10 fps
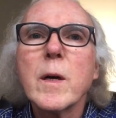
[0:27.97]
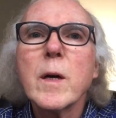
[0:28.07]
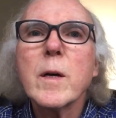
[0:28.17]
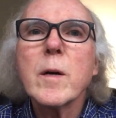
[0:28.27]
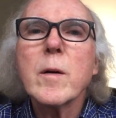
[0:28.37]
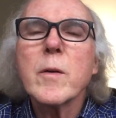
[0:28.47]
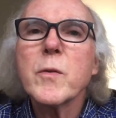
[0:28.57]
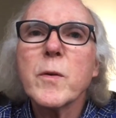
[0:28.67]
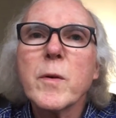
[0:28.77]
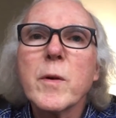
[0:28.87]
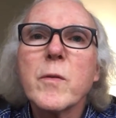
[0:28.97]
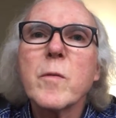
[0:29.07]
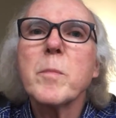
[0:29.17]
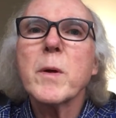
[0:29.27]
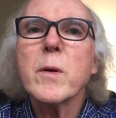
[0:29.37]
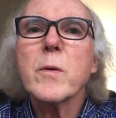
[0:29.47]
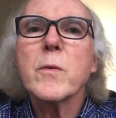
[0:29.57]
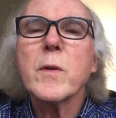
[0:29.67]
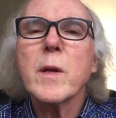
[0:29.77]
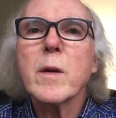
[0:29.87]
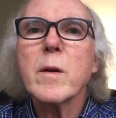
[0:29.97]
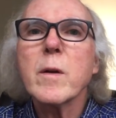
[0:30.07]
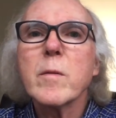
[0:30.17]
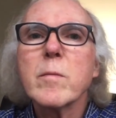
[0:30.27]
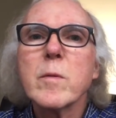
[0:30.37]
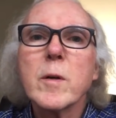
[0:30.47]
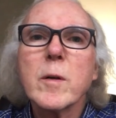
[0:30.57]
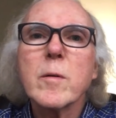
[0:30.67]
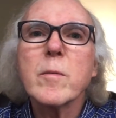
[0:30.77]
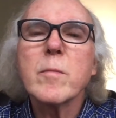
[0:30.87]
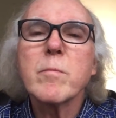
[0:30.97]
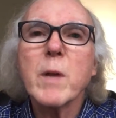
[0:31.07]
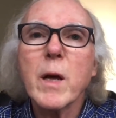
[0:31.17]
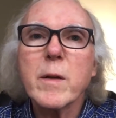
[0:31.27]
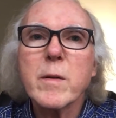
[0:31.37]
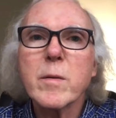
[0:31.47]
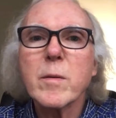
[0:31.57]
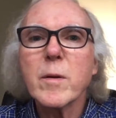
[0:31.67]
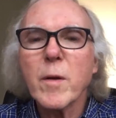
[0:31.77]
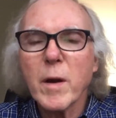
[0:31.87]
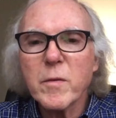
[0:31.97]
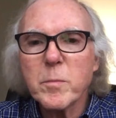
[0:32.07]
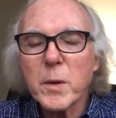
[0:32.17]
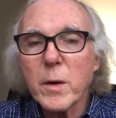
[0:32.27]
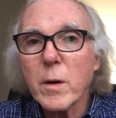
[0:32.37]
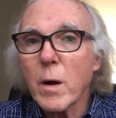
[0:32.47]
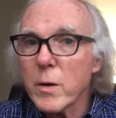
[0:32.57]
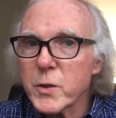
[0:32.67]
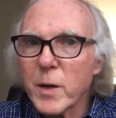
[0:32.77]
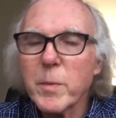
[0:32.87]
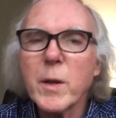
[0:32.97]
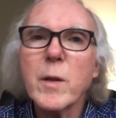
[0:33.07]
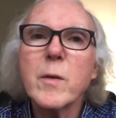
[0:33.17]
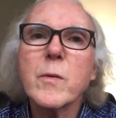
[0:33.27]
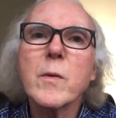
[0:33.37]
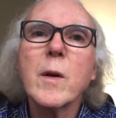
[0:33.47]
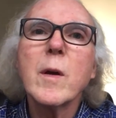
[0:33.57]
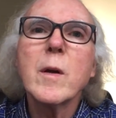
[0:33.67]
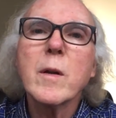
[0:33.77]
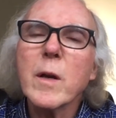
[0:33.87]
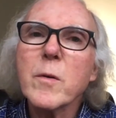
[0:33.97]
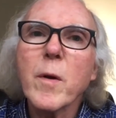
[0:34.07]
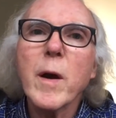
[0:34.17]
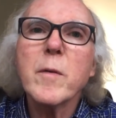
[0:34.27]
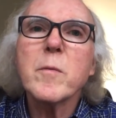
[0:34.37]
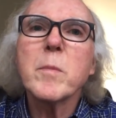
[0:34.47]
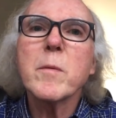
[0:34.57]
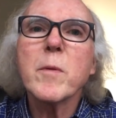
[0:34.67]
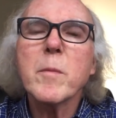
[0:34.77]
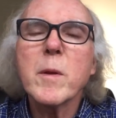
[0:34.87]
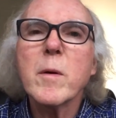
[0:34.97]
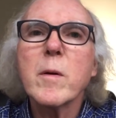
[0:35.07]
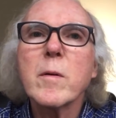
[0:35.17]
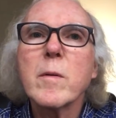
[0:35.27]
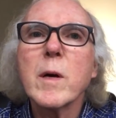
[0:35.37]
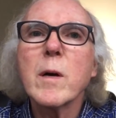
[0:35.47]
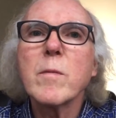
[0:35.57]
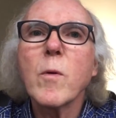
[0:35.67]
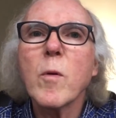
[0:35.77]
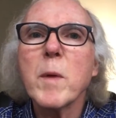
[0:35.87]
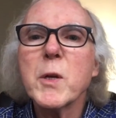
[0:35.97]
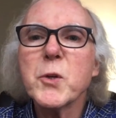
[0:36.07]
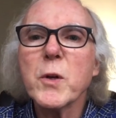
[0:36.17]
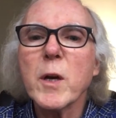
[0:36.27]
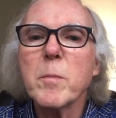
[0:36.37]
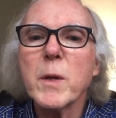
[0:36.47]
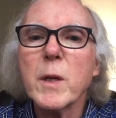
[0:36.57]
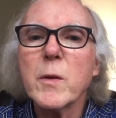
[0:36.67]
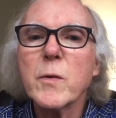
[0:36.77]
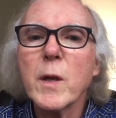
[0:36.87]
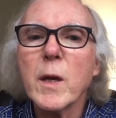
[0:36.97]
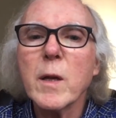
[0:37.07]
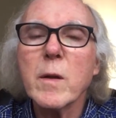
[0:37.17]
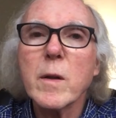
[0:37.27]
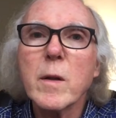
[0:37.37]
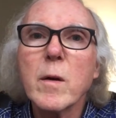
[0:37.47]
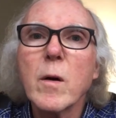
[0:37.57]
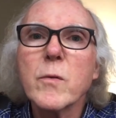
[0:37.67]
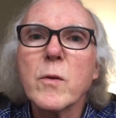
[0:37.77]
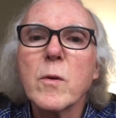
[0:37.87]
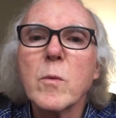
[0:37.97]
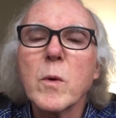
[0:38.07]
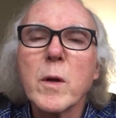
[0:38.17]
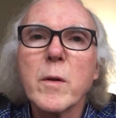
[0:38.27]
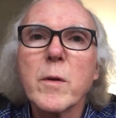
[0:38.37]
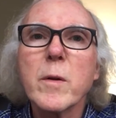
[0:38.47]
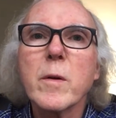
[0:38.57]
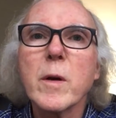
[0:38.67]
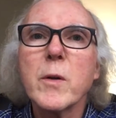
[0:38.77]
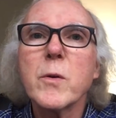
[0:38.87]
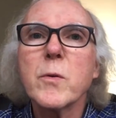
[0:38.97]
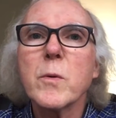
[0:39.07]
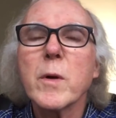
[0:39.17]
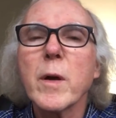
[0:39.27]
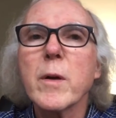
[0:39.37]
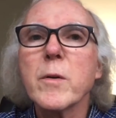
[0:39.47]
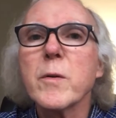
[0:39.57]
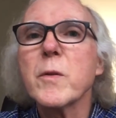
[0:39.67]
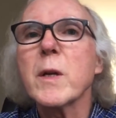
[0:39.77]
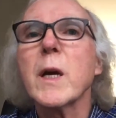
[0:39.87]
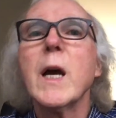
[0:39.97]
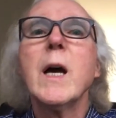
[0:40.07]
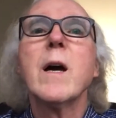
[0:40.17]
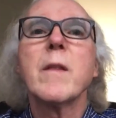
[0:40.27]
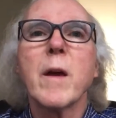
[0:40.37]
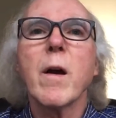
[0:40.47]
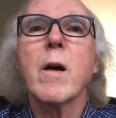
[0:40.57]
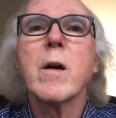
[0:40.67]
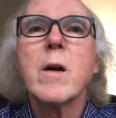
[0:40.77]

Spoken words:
a series of beers that are not craft beer, are Japanese, not craft, but from the four major companies, and also one other unusual characteristic. They are